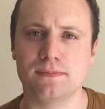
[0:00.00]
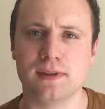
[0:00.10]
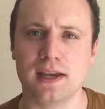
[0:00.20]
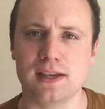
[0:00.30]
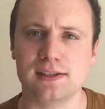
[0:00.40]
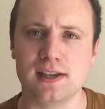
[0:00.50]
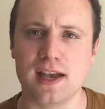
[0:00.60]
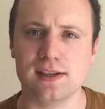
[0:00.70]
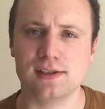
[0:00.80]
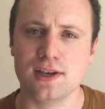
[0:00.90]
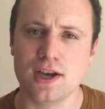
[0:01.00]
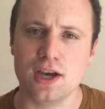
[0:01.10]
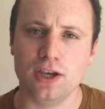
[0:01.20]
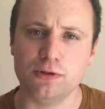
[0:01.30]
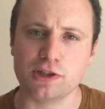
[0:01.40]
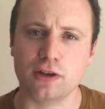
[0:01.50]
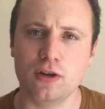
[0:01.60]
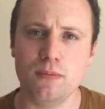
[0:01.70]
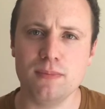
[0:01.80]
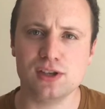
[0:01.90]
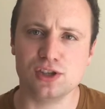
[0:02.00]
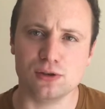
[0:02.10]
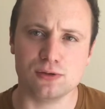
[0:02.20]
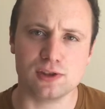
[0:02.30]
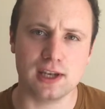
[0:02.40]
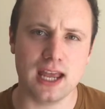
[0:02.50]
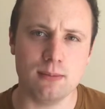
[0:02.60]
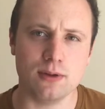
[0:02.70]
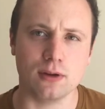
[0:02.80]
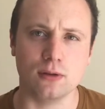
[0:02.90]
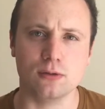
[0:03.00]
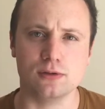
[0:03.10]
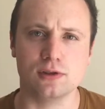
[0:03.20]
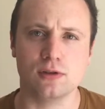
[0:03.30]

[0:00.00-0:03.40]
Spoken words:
It says, "You shall not misuse the name of the Lord